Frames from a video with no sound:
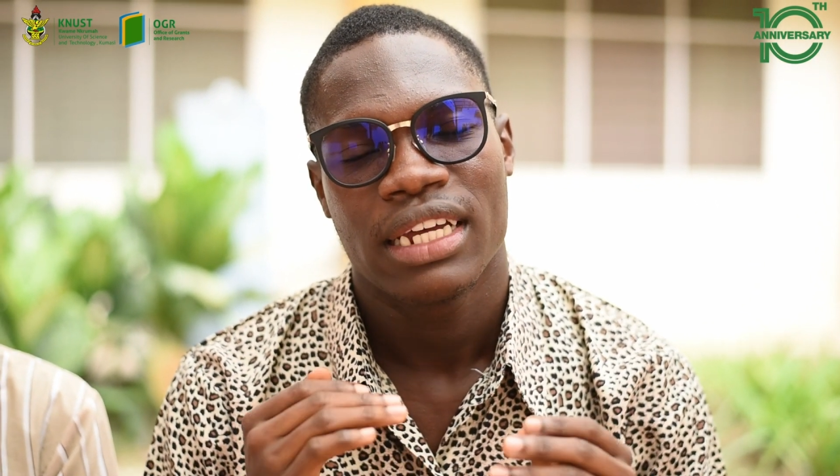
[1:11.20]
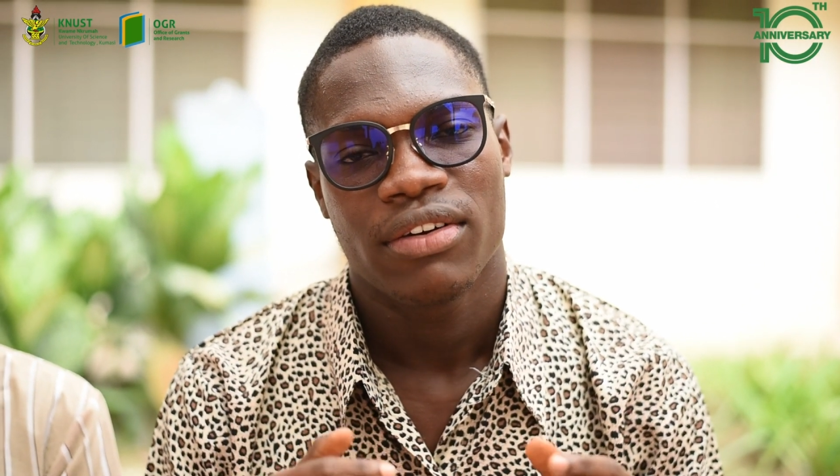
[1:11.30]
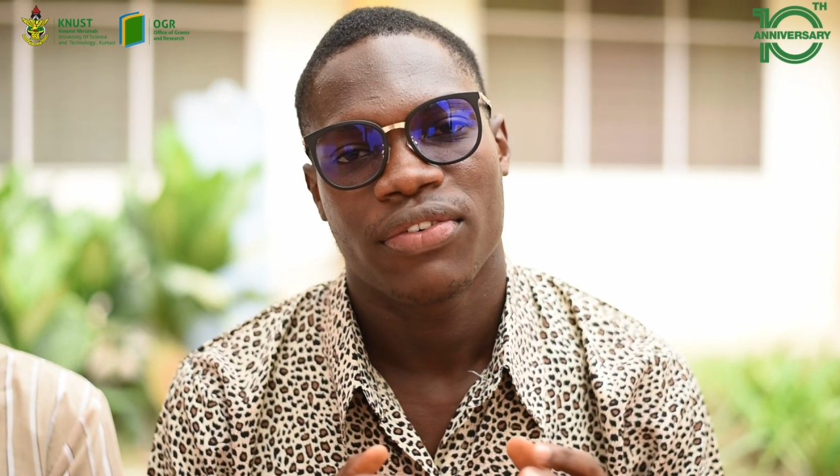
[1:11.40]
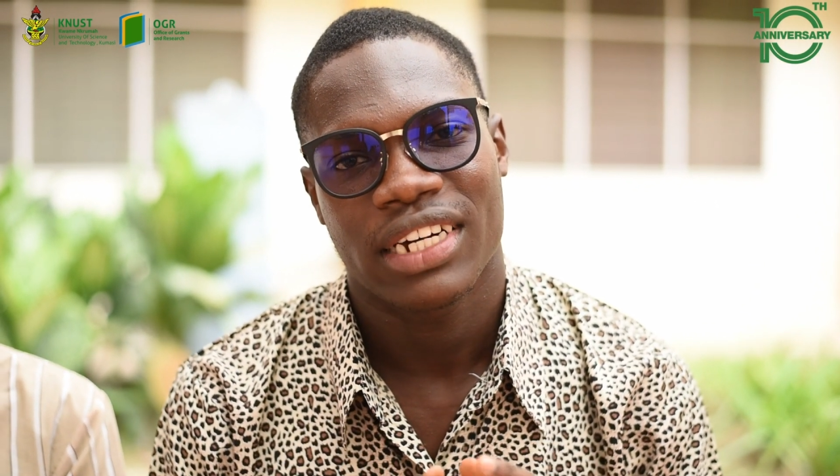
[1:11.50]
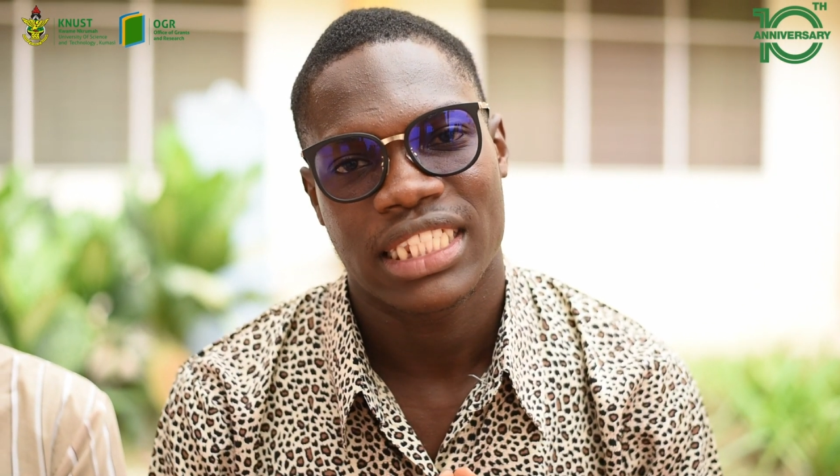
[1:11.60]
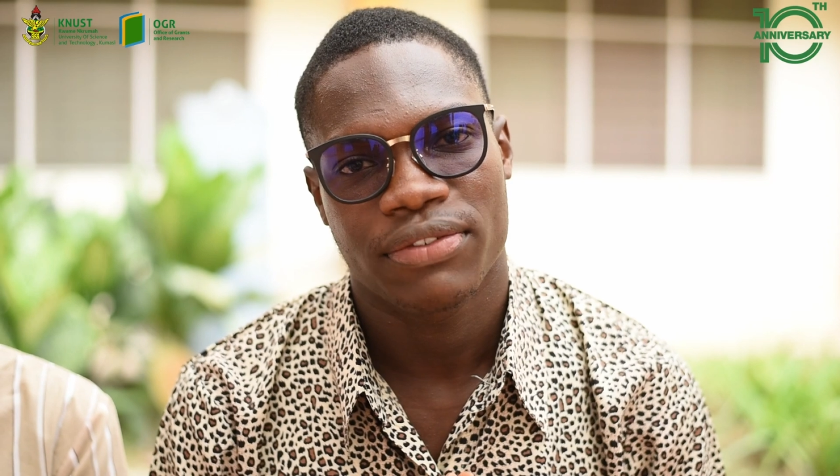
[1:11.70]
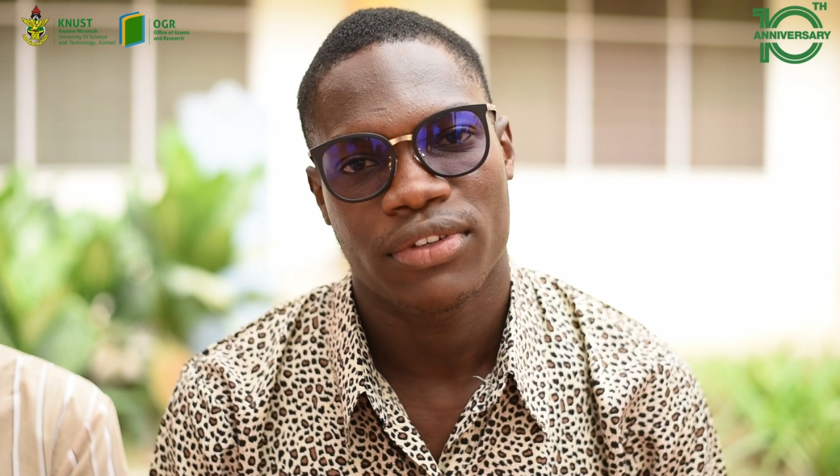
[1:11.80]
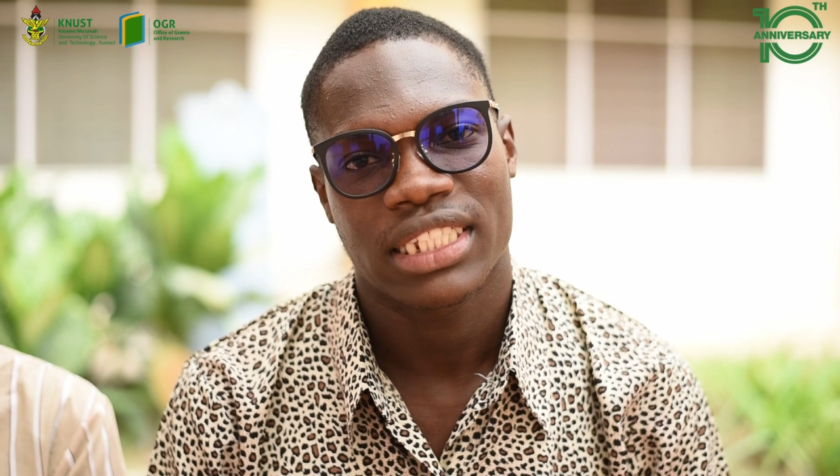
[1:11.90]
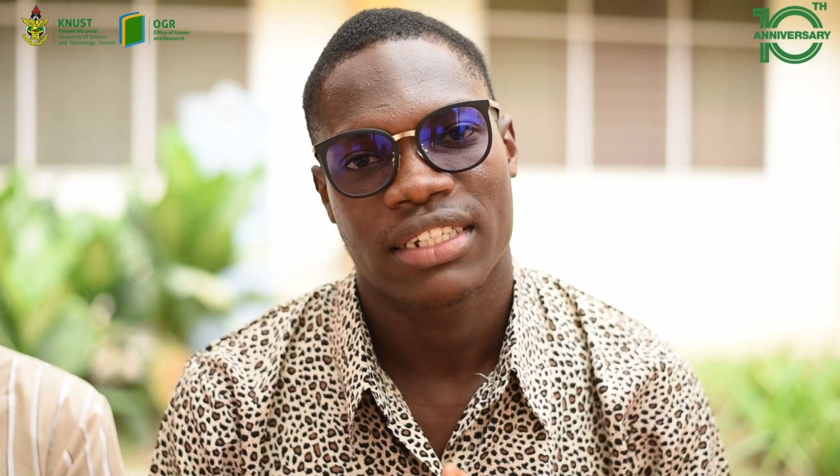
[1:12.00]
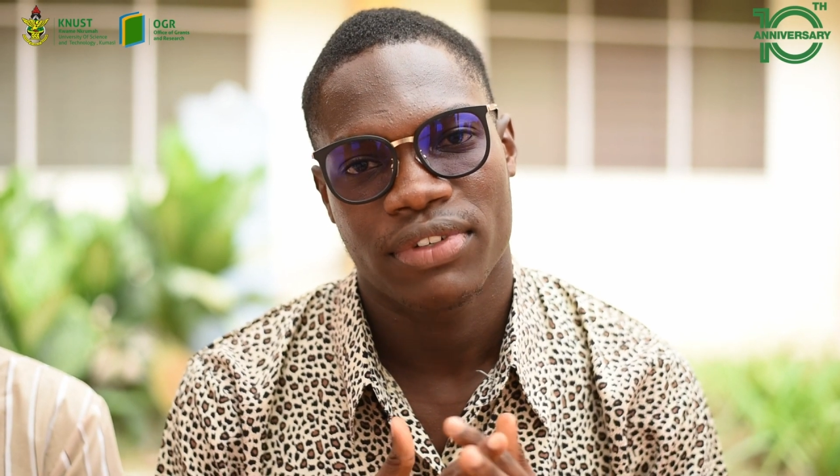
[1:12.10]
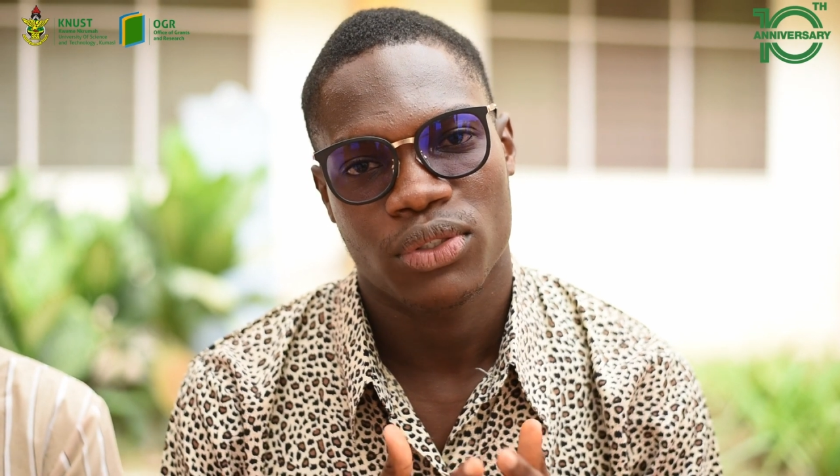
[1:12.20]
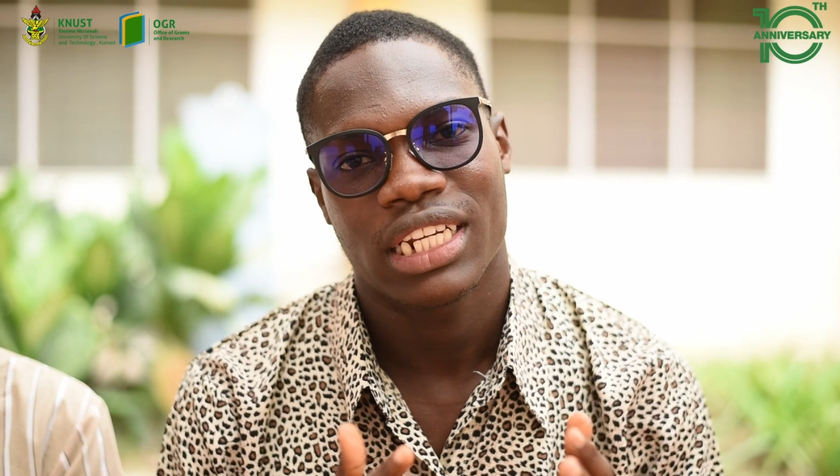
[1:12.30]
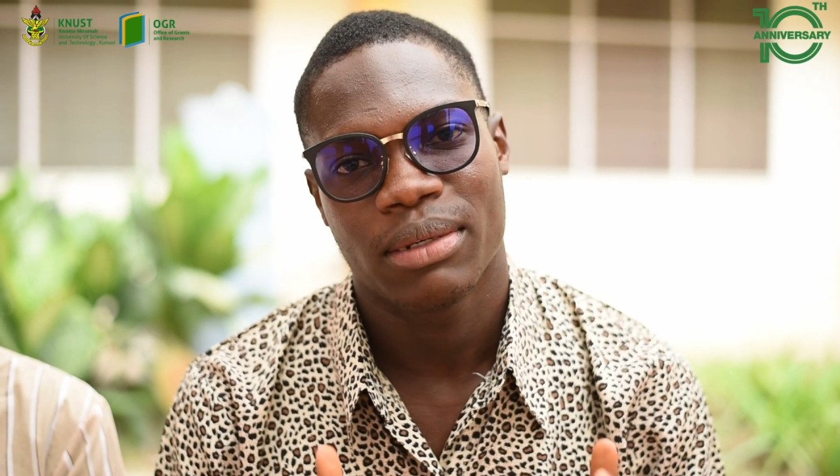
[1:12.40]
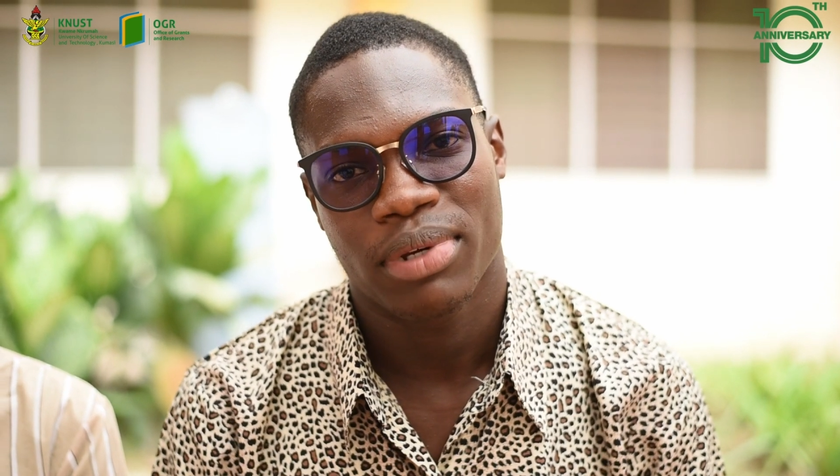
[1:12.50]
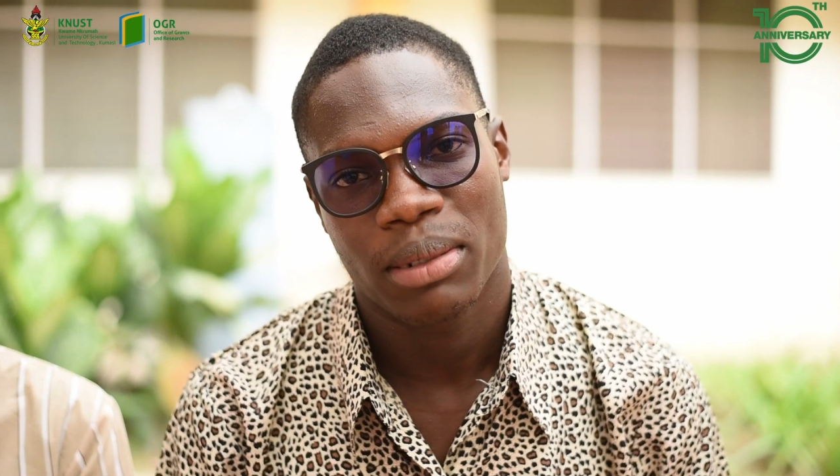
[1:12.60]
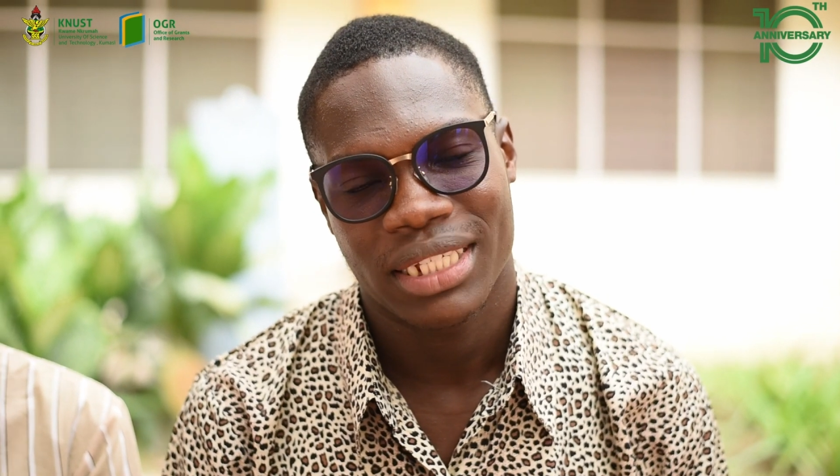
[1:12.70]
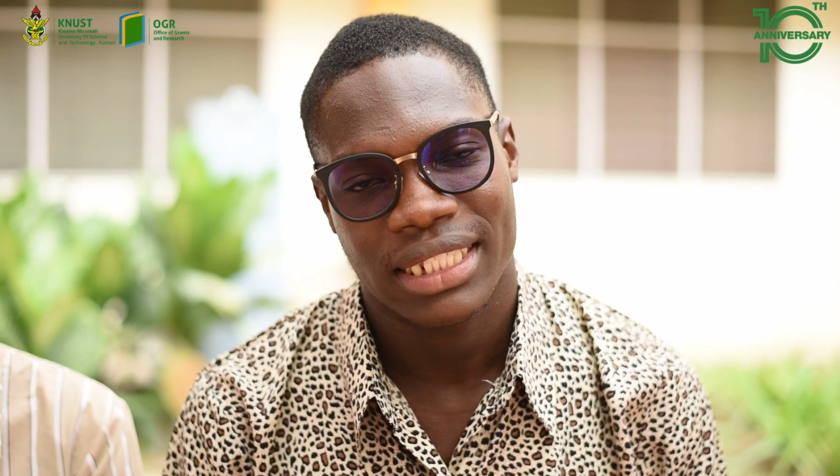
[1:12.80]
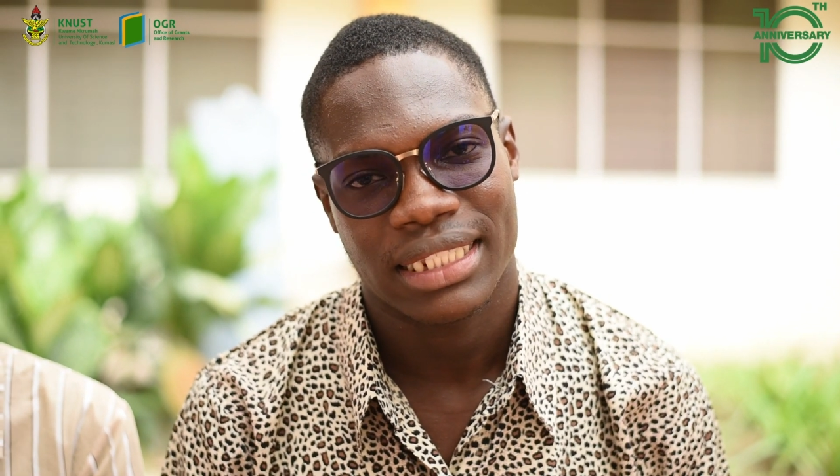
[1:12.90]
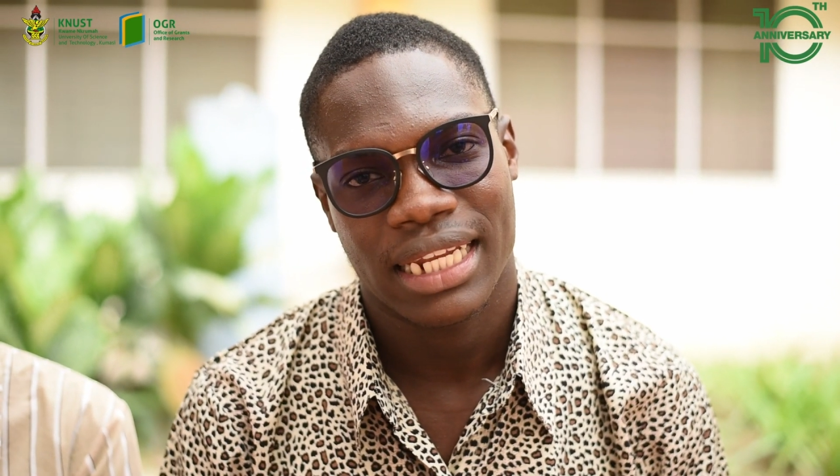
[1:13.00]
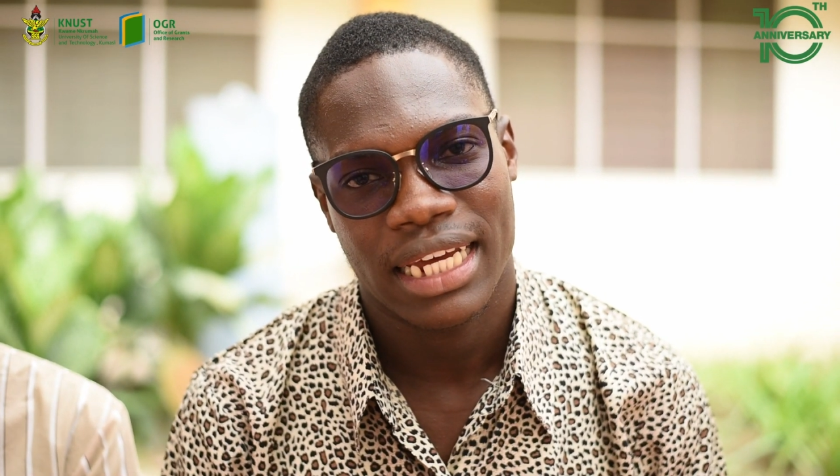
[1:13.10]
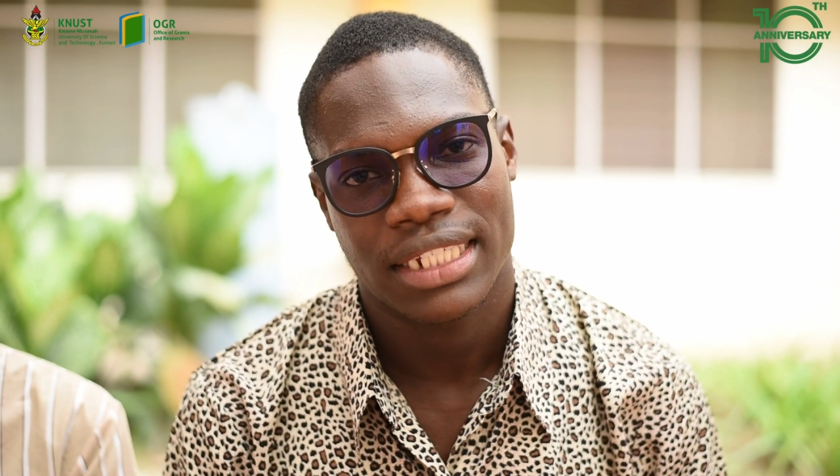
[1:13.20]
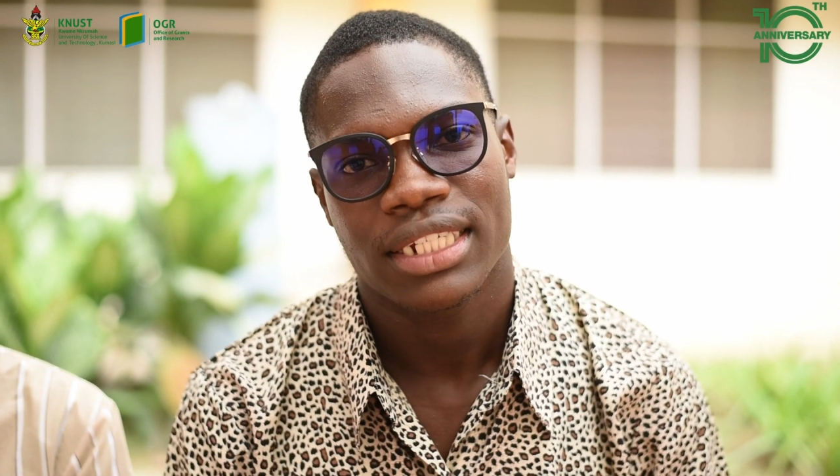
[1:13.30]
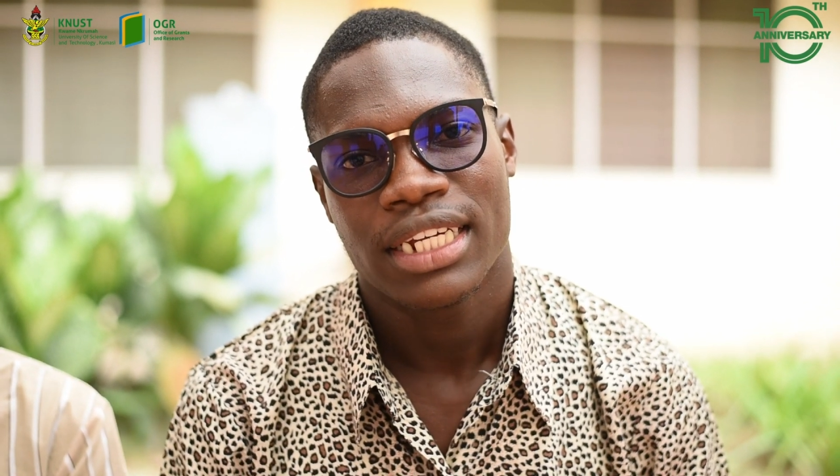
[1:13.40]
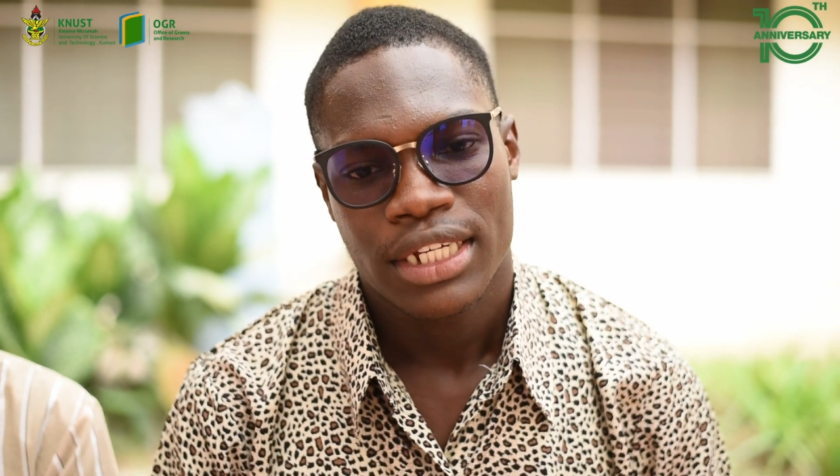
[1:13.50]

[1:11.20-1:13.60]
refractive errors and visual impairments at large.